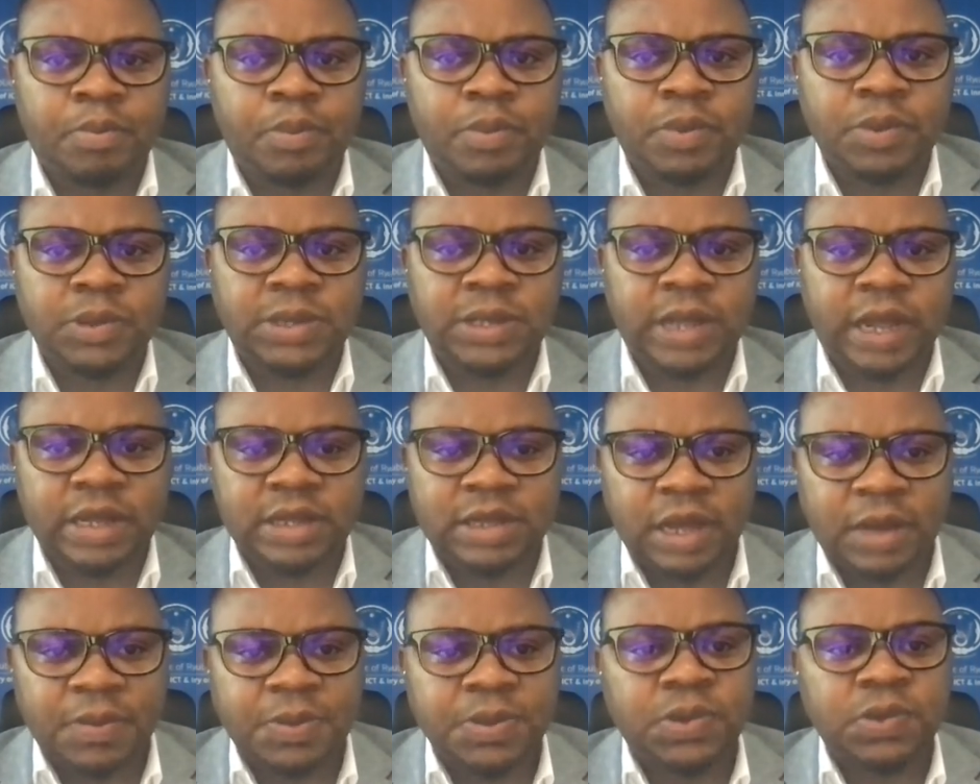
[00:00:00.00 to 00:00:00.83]

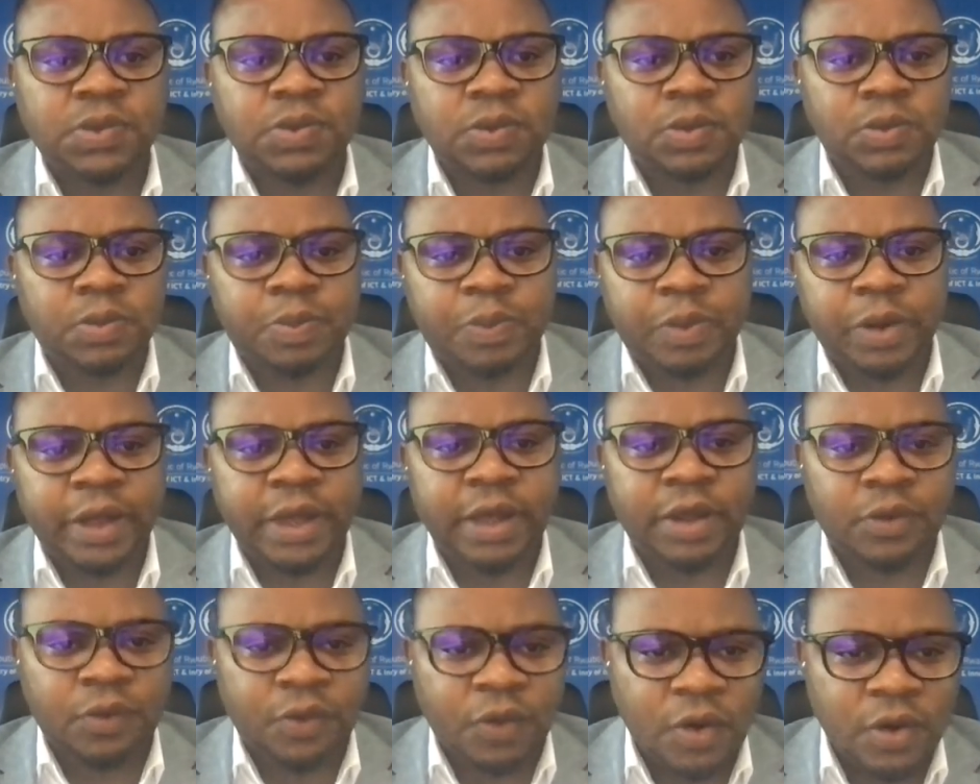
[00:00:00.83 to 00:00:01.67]
startups do play
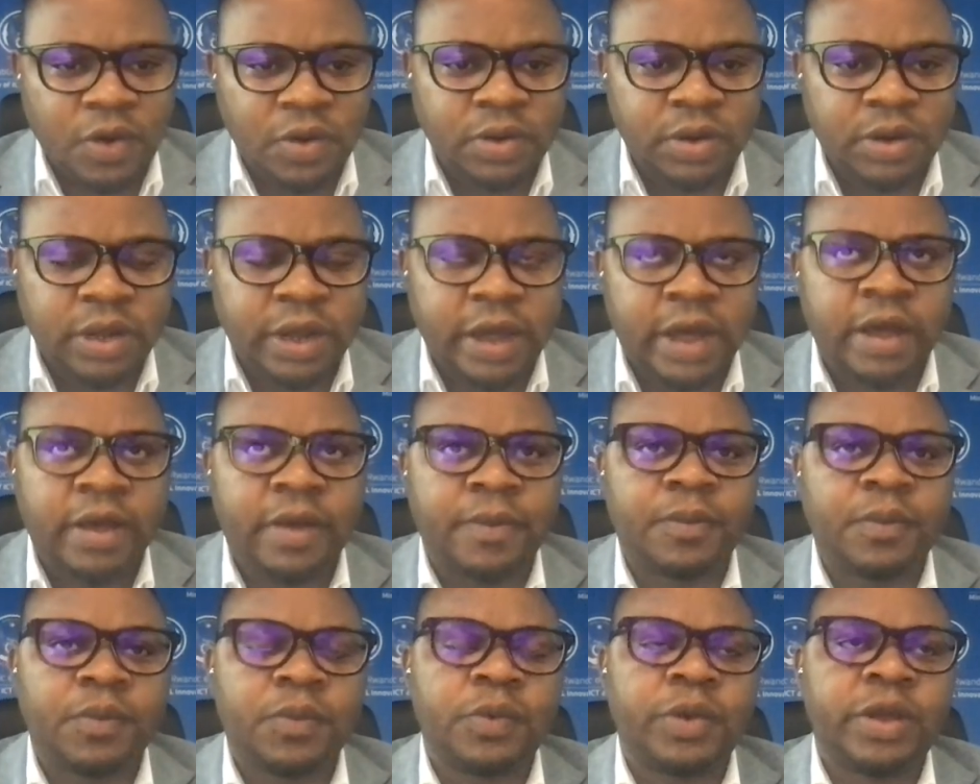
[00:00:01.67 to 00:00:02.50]
a role
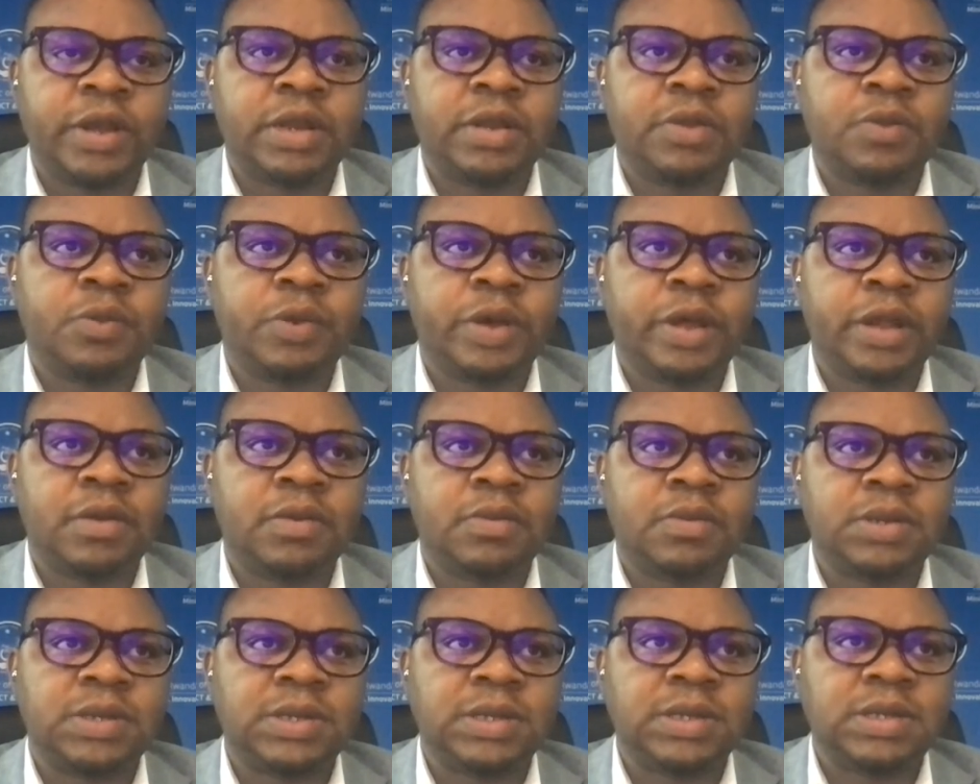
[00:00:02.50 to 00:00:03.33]
when
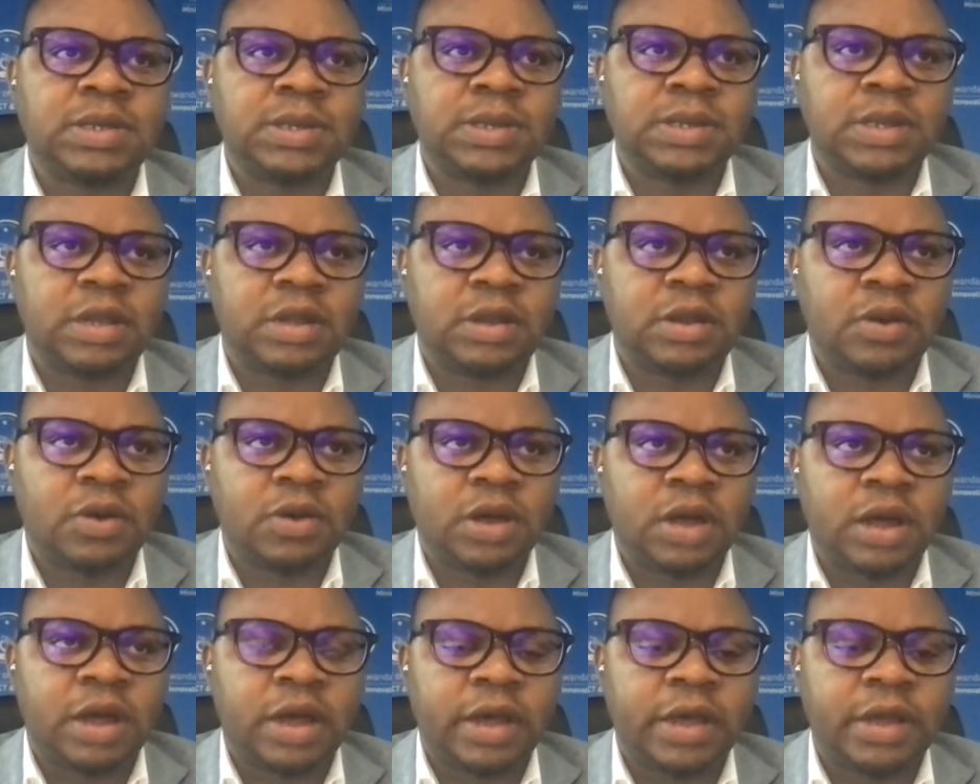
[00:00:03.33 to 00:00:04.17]
citizens
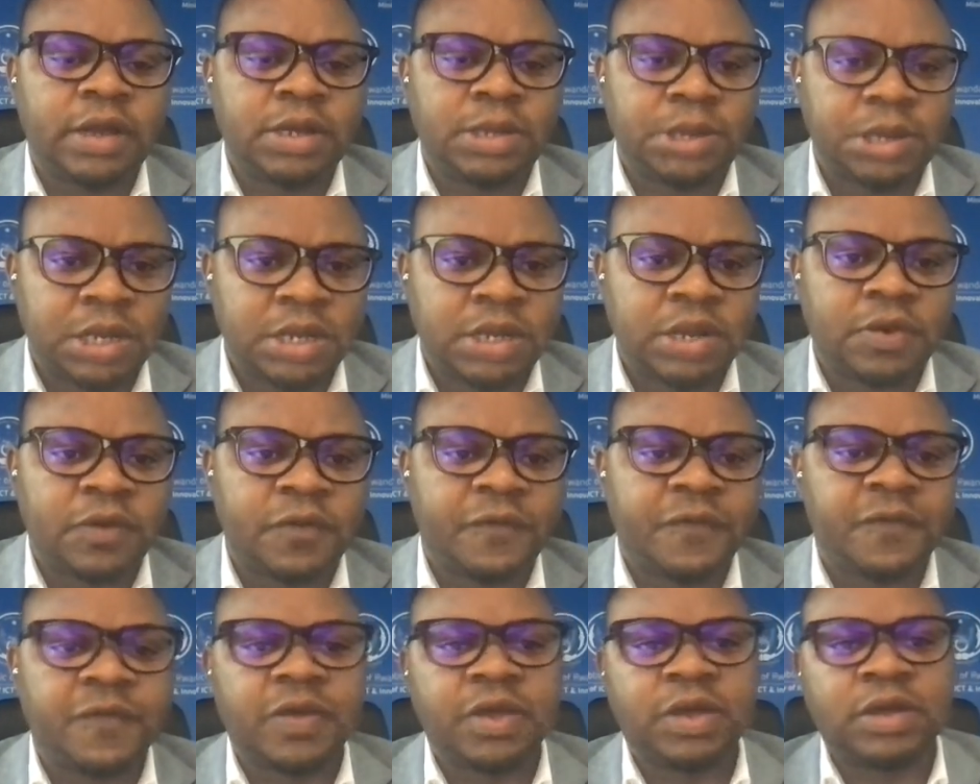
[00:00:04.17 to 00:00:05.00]
in general
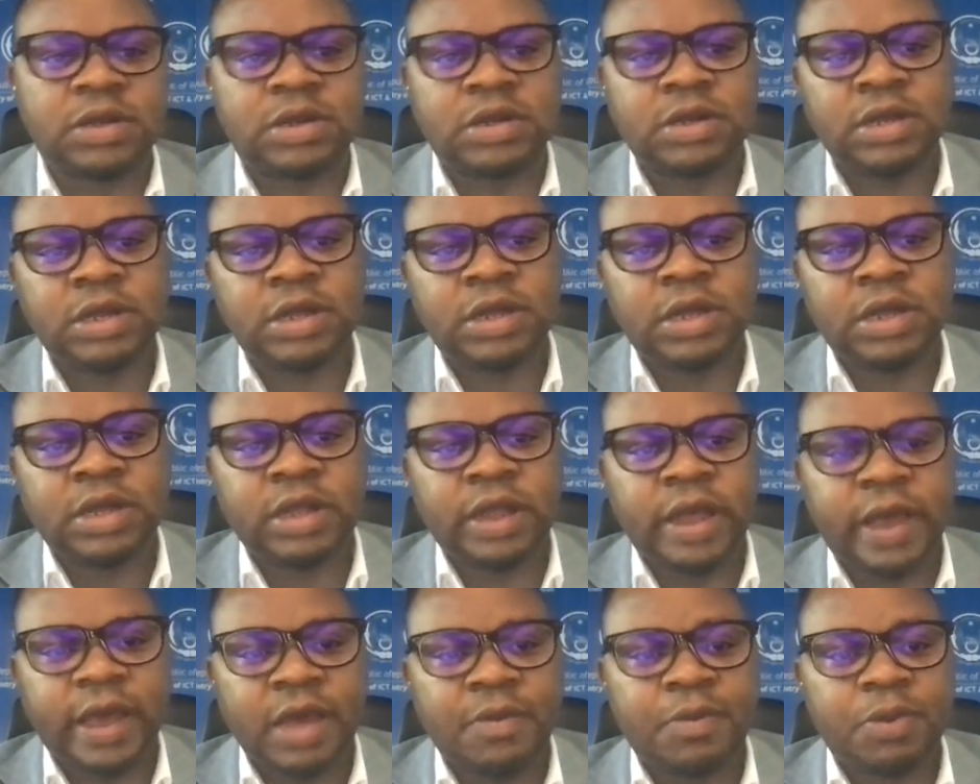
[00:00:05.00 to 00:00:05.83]
feel
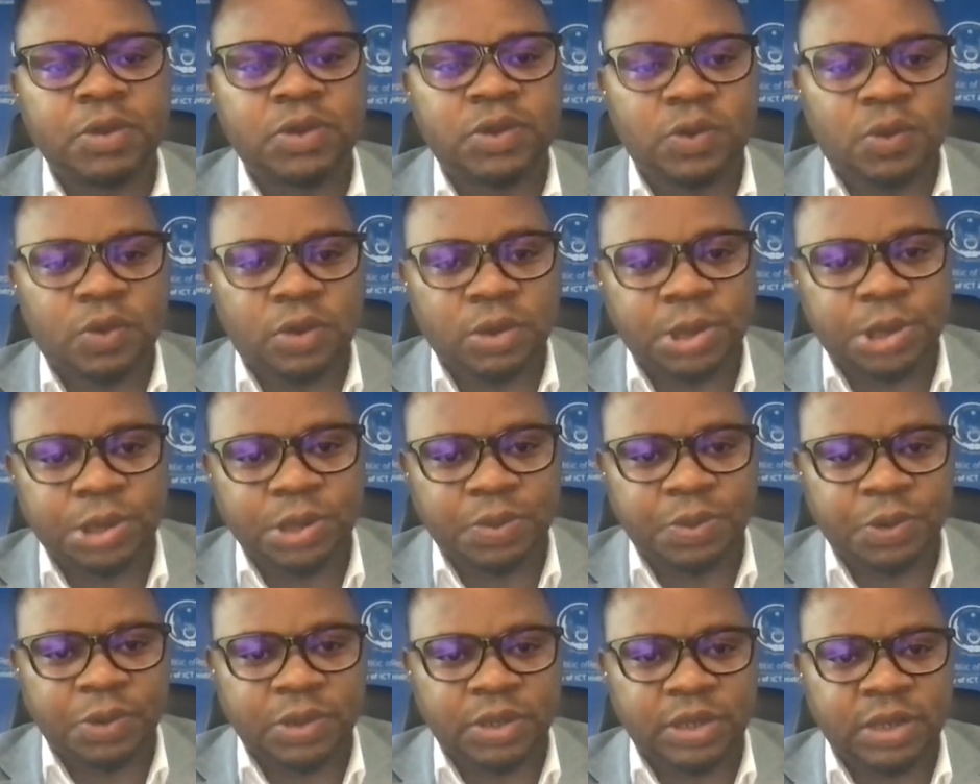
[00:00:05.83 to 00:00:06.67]
they're able to
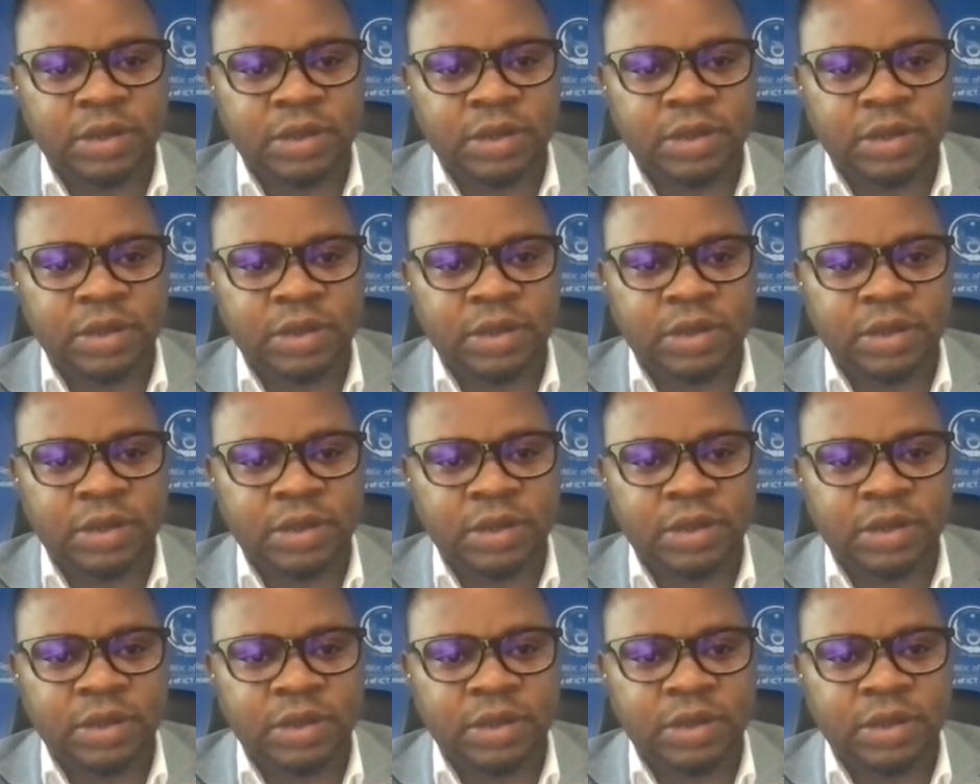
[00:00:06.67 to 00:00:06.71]
contribute.